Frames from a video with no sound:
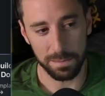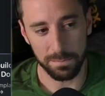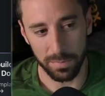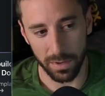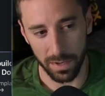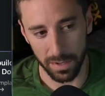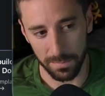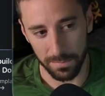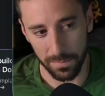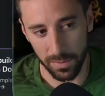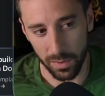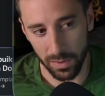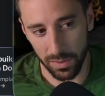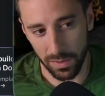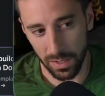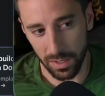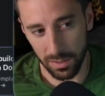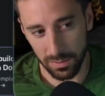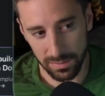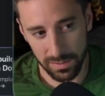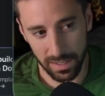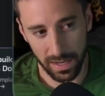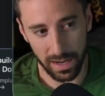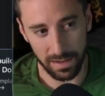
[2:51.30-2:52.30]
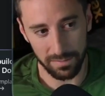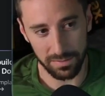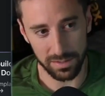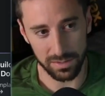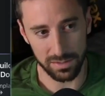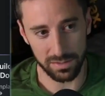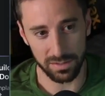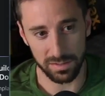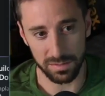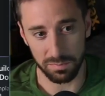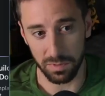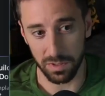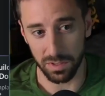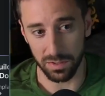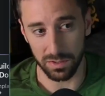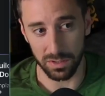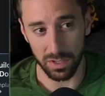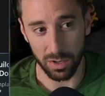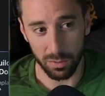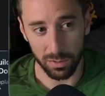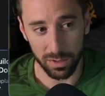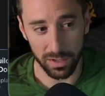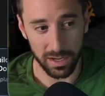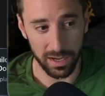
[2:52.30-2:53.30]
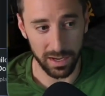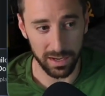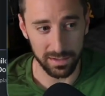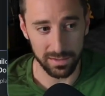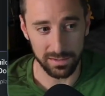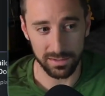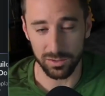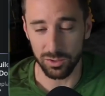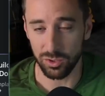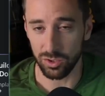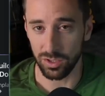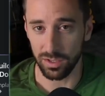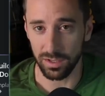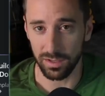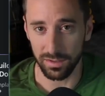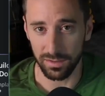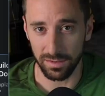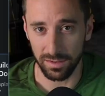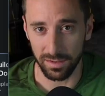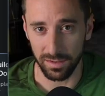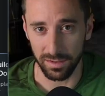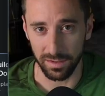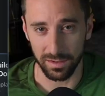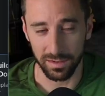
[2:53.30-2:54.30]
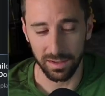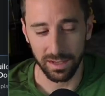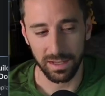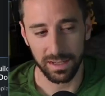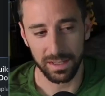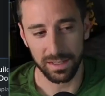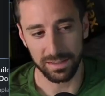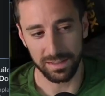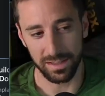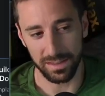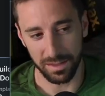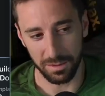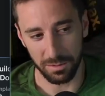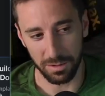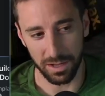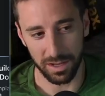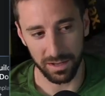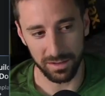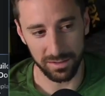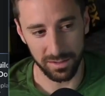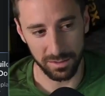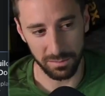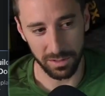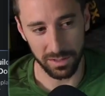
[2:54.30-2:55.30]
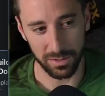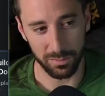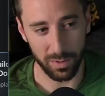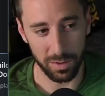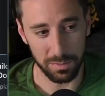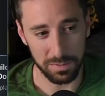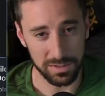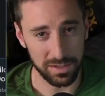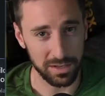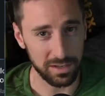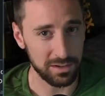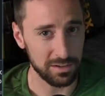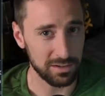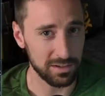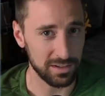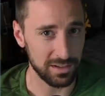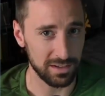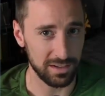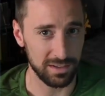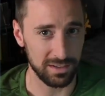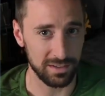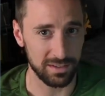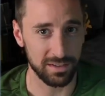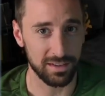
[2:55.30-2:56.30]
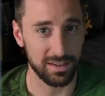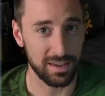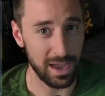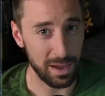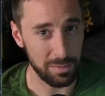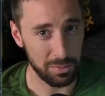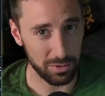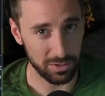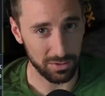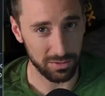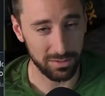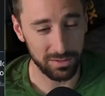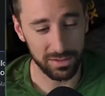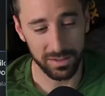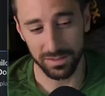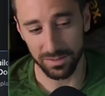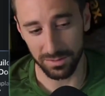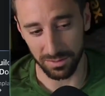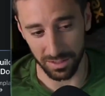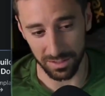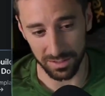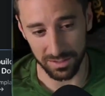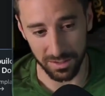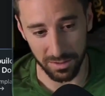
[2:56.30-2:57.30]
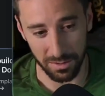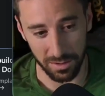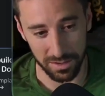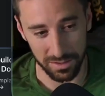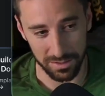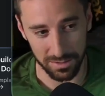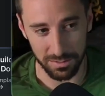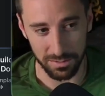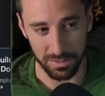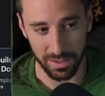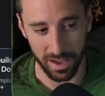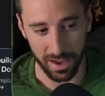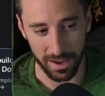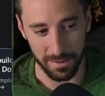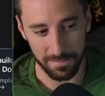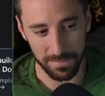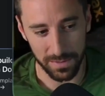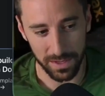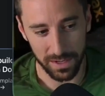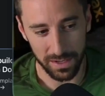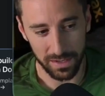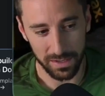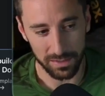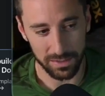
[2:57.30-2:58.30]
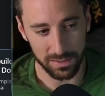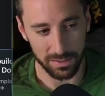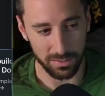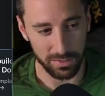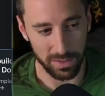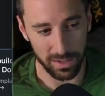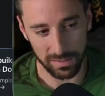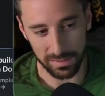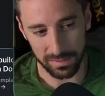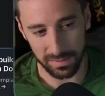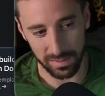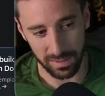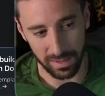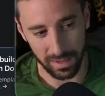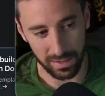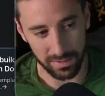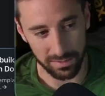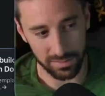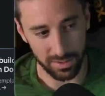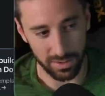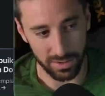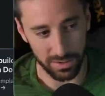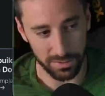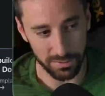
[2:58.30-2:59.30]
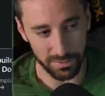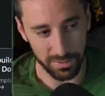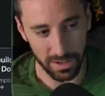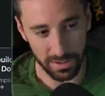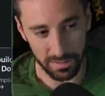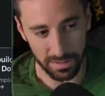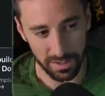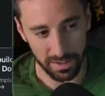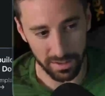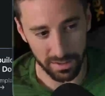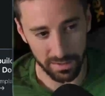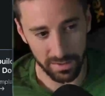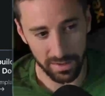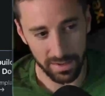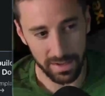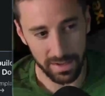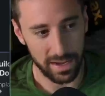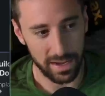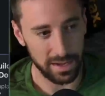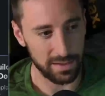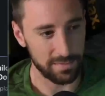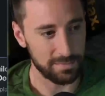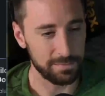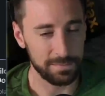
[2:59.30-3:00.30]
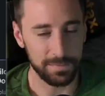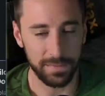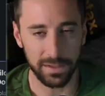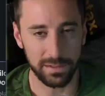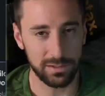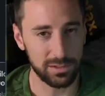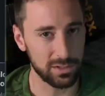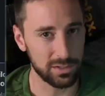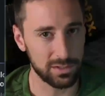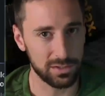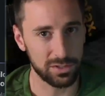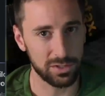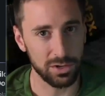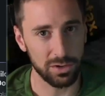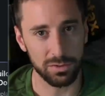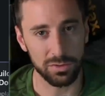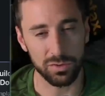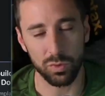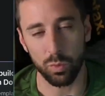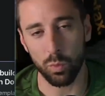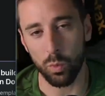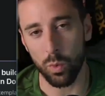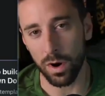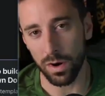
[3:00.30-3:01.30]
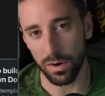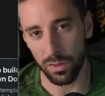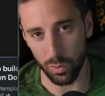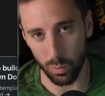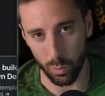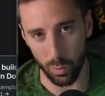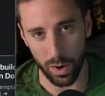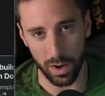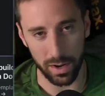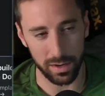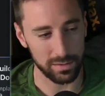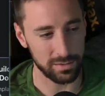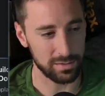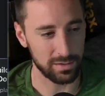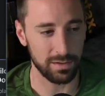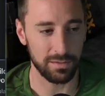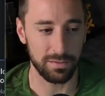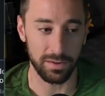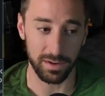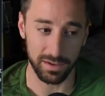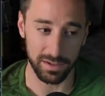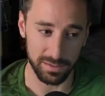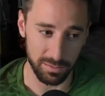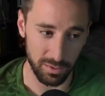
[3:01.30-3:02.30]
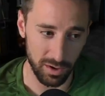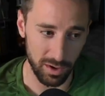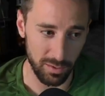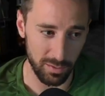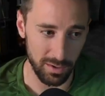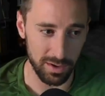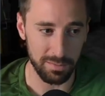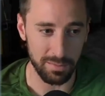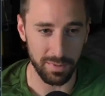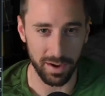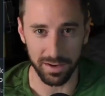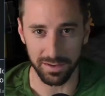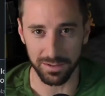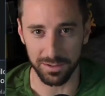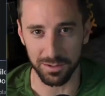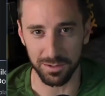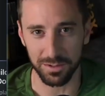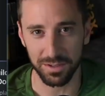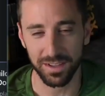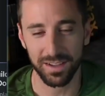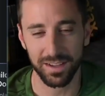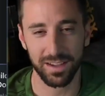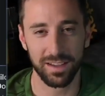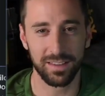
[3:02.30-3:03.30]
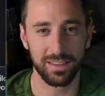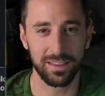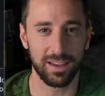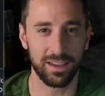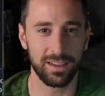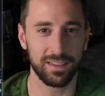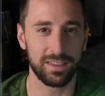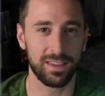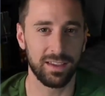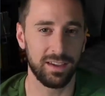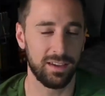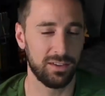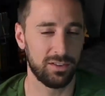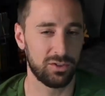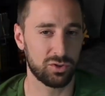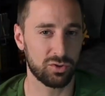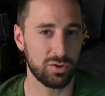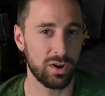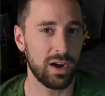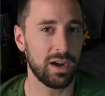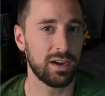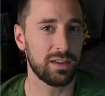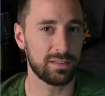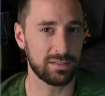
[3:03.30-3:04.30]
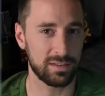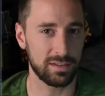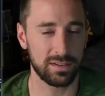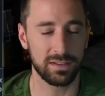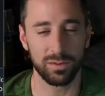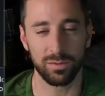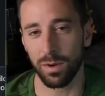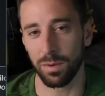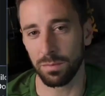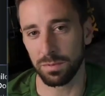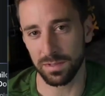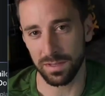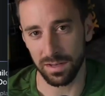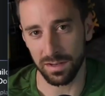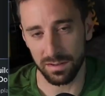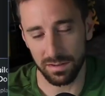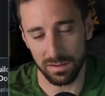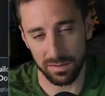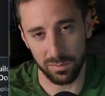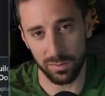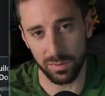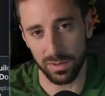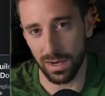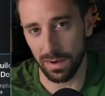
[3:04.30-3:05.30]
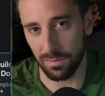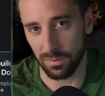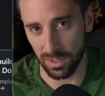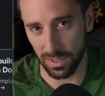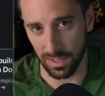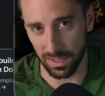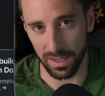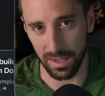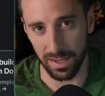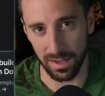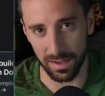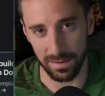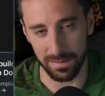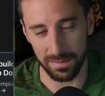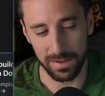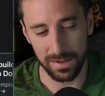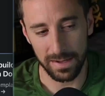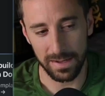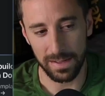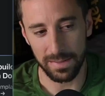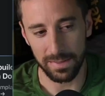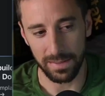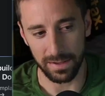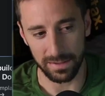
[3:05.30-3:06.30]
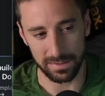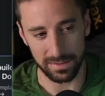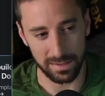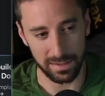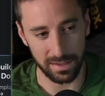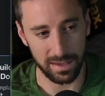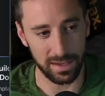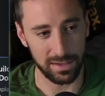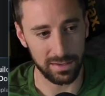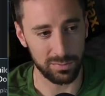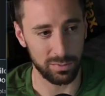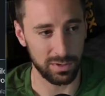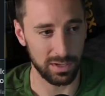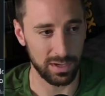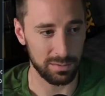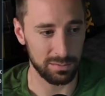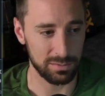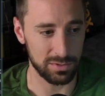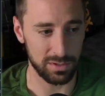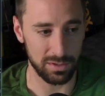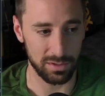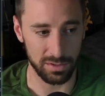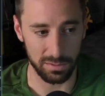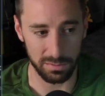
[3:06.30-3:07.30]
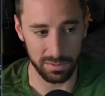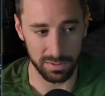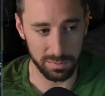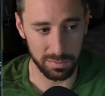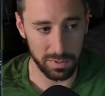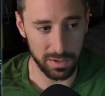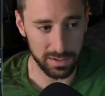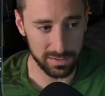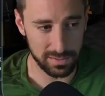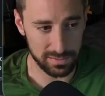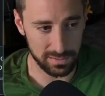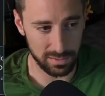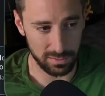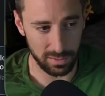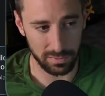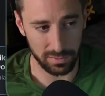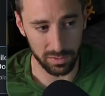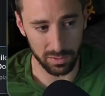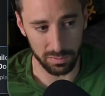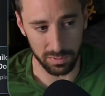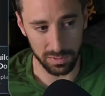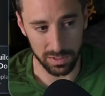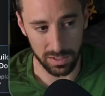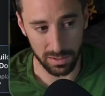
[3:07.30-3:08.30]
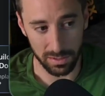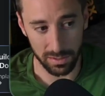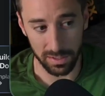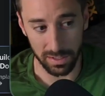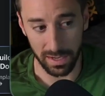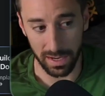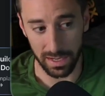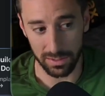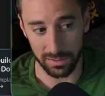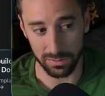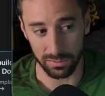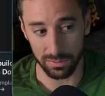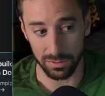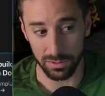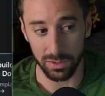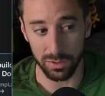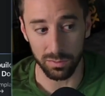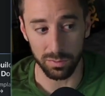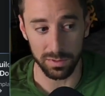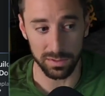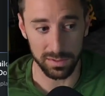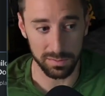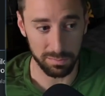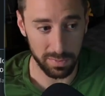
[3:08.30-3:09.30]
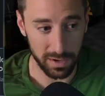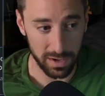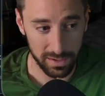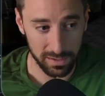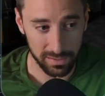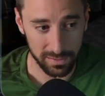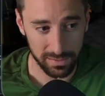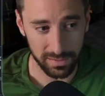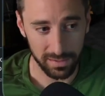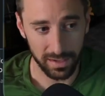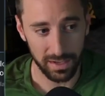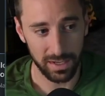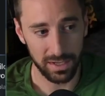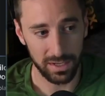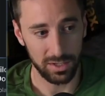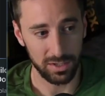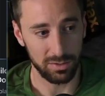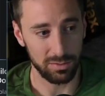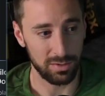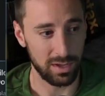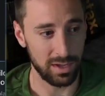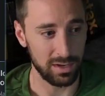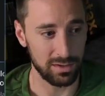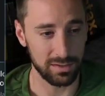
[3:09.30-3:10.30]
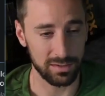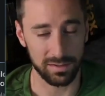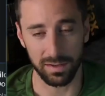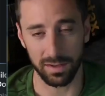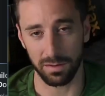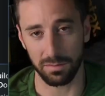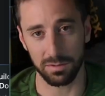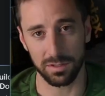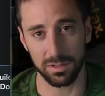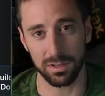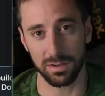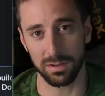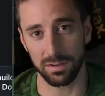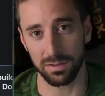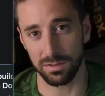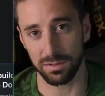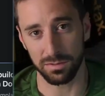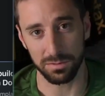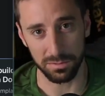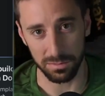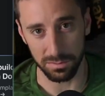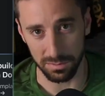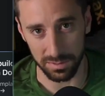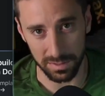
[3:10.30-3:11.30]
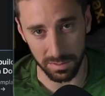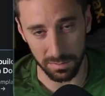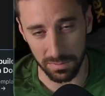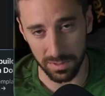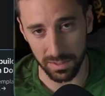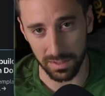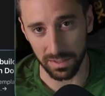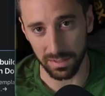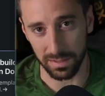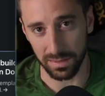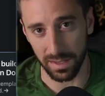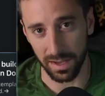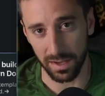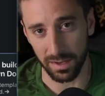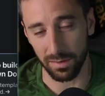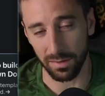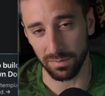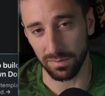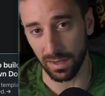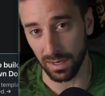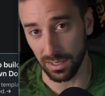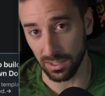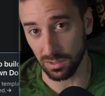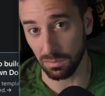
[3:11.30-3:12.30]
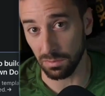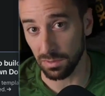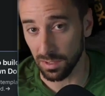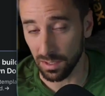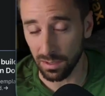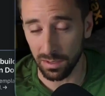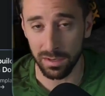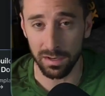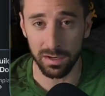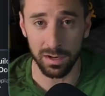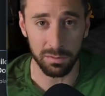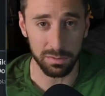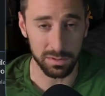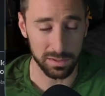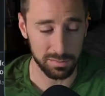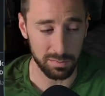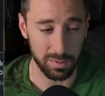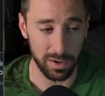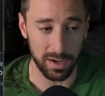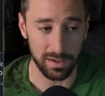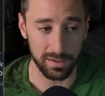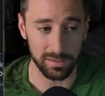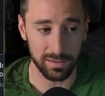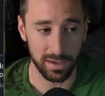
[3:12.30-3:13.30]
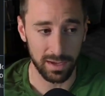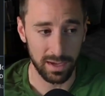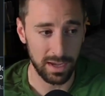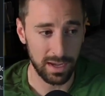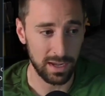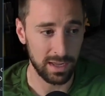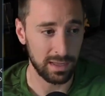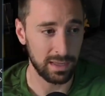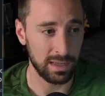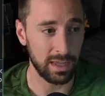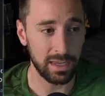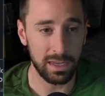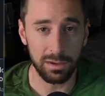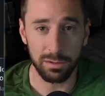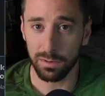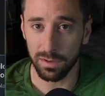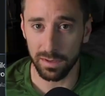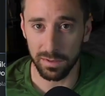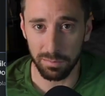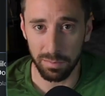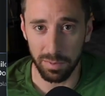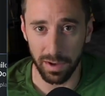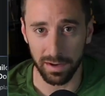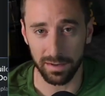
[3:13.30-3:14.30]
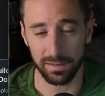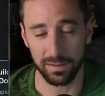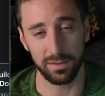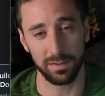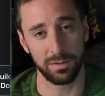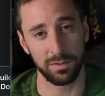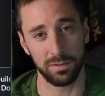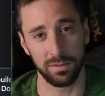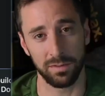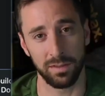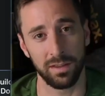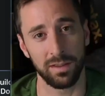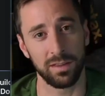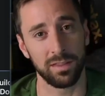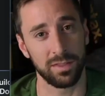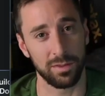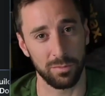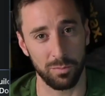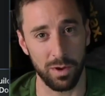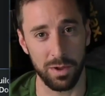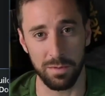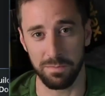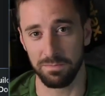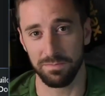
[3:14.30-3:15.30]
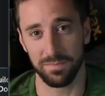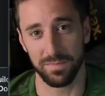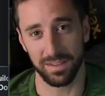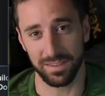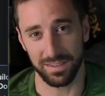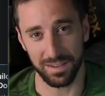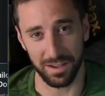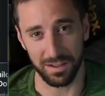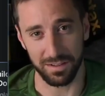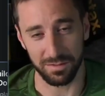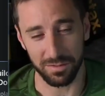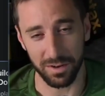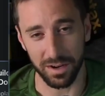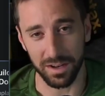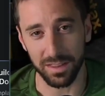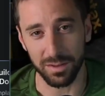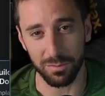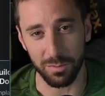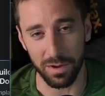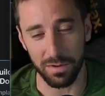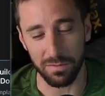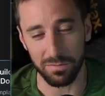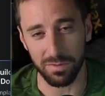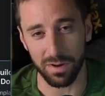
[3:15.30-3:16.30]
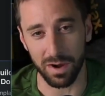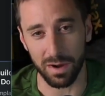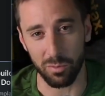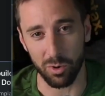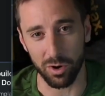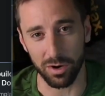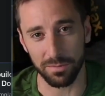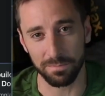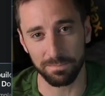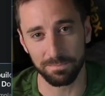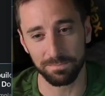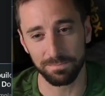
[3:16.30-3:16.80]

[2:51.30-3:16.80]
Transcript: But they used to have this just be lowercase get. Then they realized, you know what, the web standard is capital, so let's go ahead and do that. So that's the case all throughout here, and that just shows one of the ways, a very small way, mind you, that they try to stick to web standards whenever they can. That's the case when it comes to the response. So you have to return an actual new response. You can't just like return true or something like that. You have to actually return a response like you would expect using the web itself, right? The web framework.